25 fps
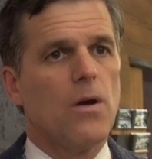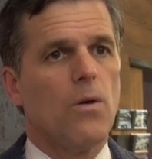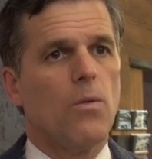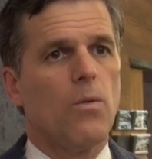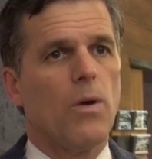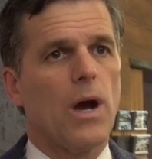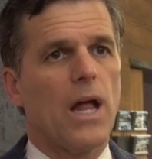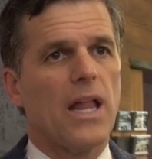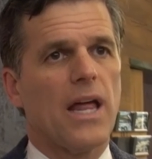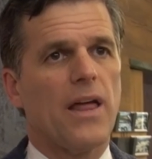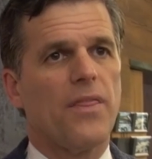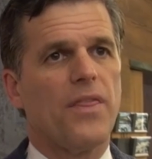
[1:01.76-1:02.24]

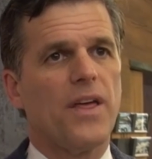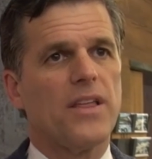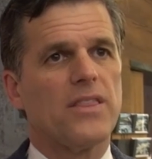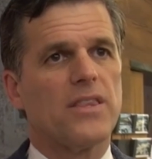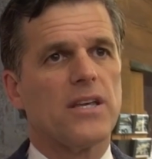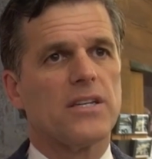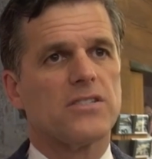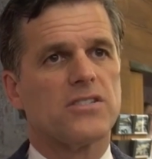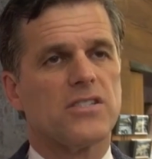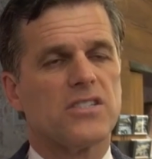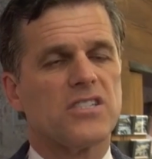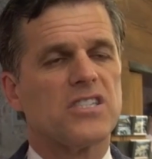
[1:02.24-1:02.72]
Well, I think
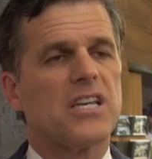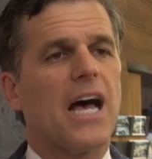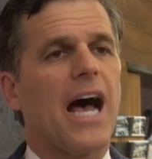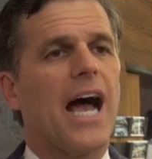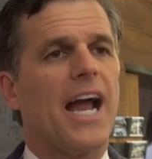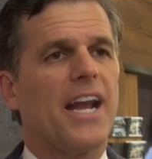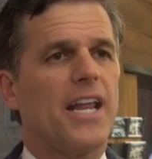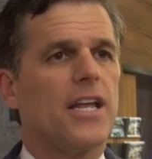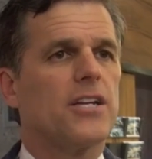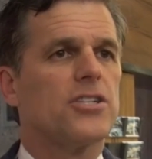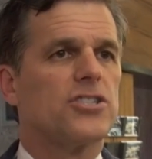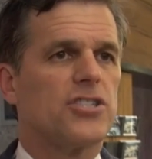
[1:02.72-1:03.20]
the
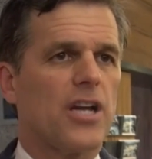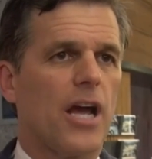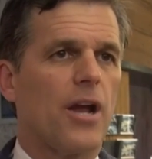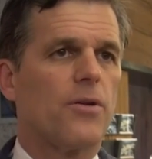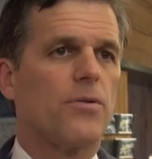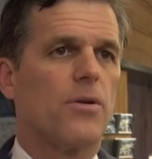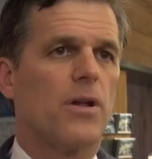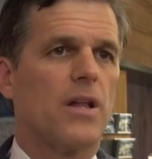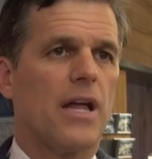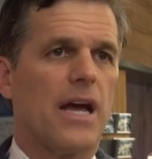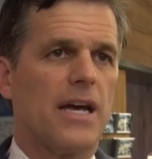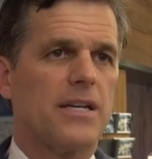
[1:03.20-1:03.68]
society in
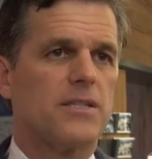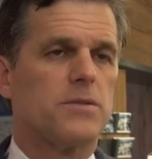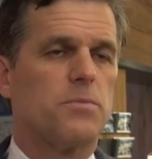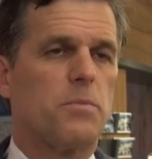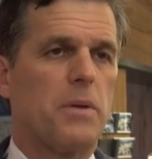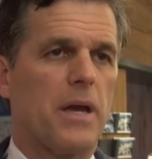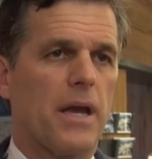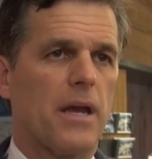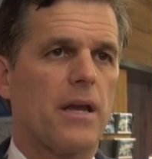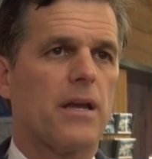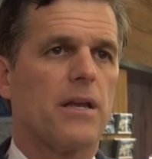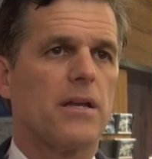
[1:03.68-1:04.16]
general has
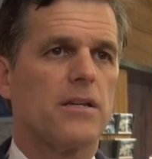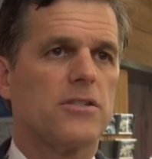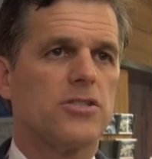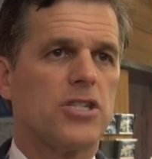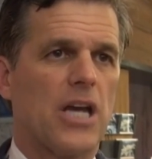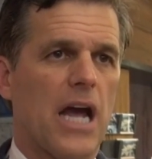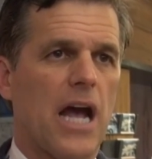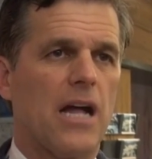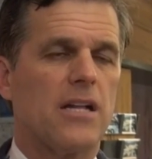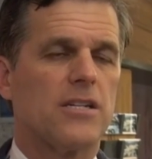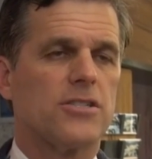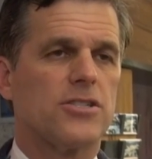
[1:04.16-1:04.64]
big
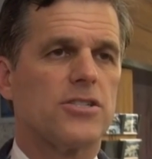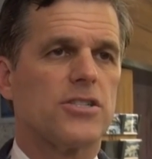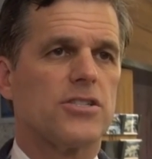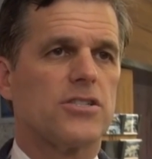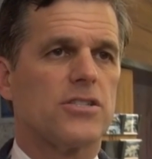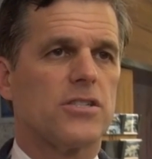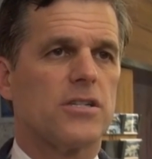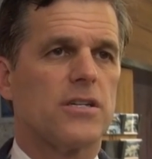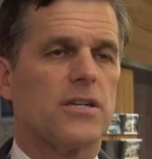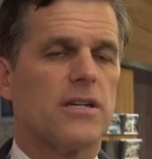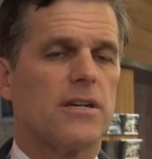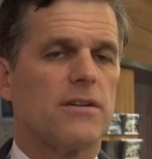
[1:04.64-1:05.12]

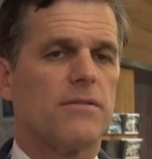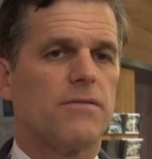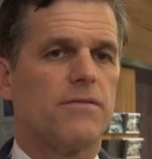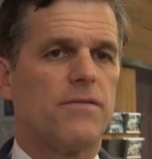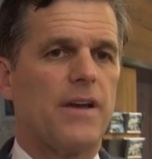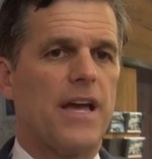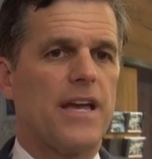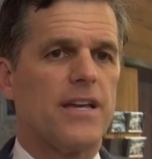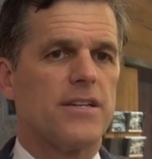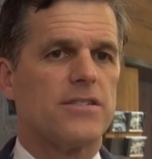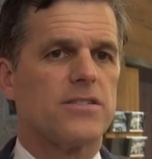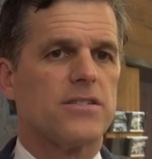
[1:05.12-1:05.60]
challenges to
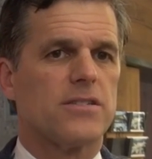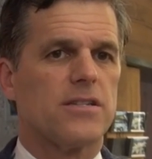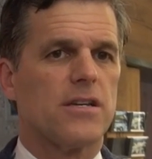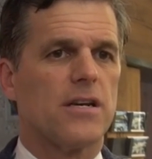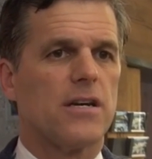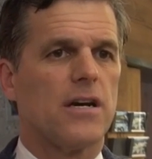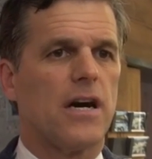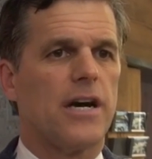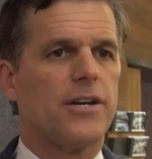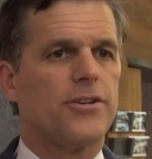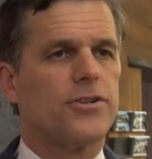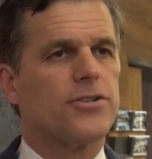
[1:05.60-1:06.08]
face,
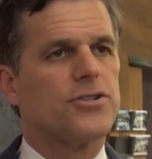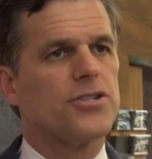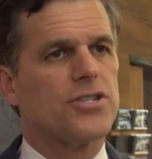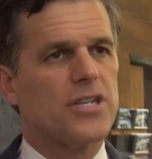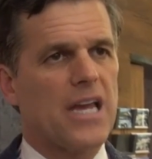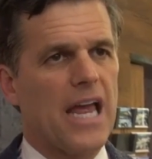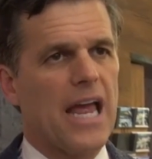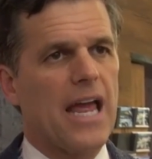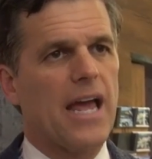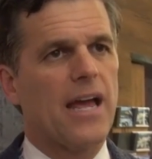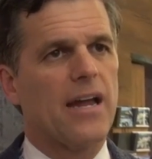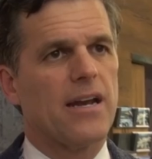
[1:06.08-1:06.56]
to
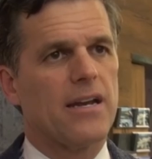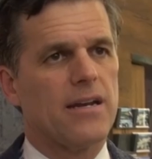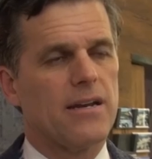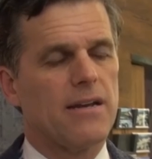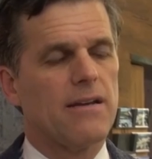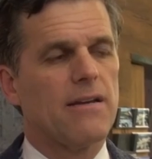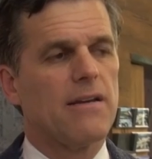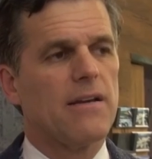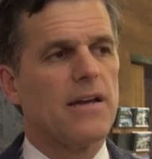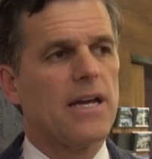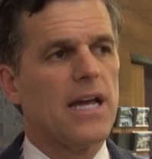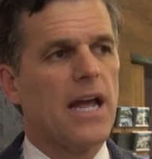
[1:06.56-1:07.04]

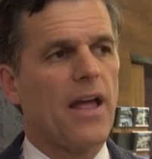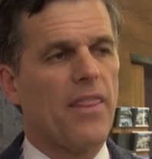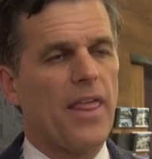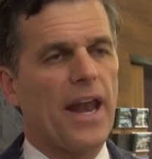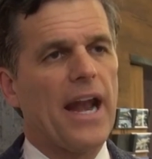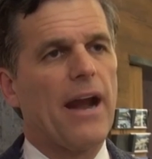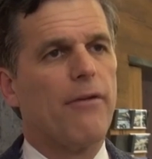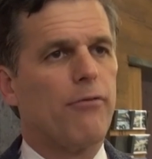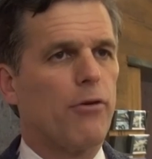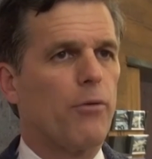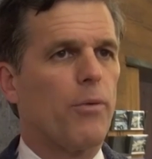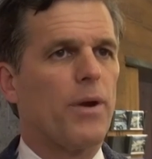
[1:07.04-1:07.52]
understand
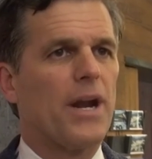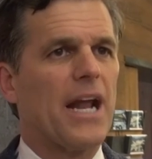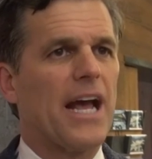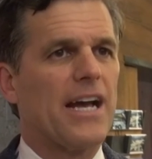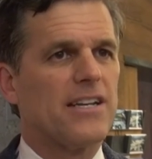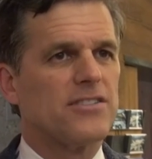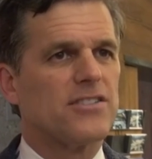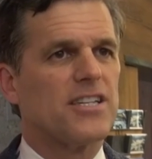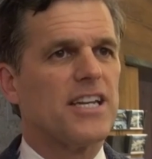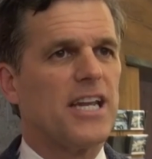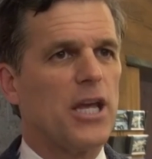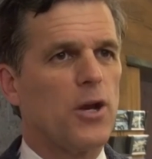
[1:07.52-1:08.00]
that everyone
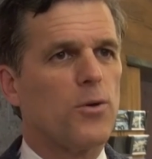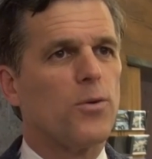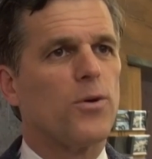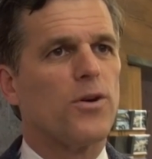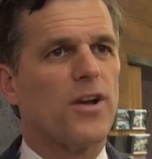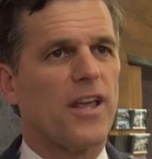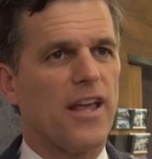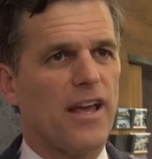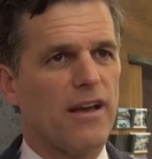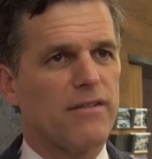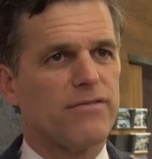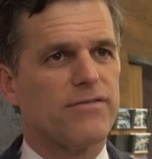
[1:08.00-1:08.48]
has an
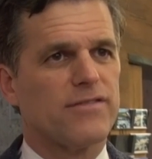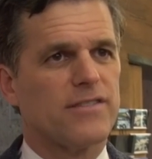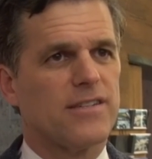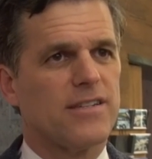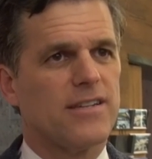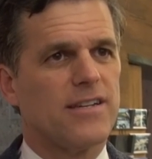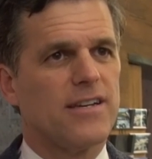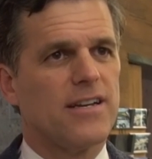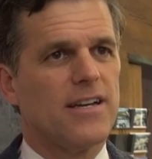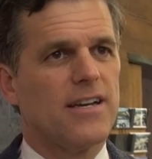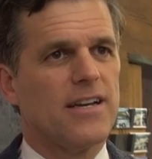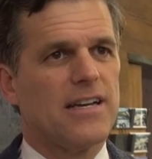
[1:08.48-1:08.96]
equal gift.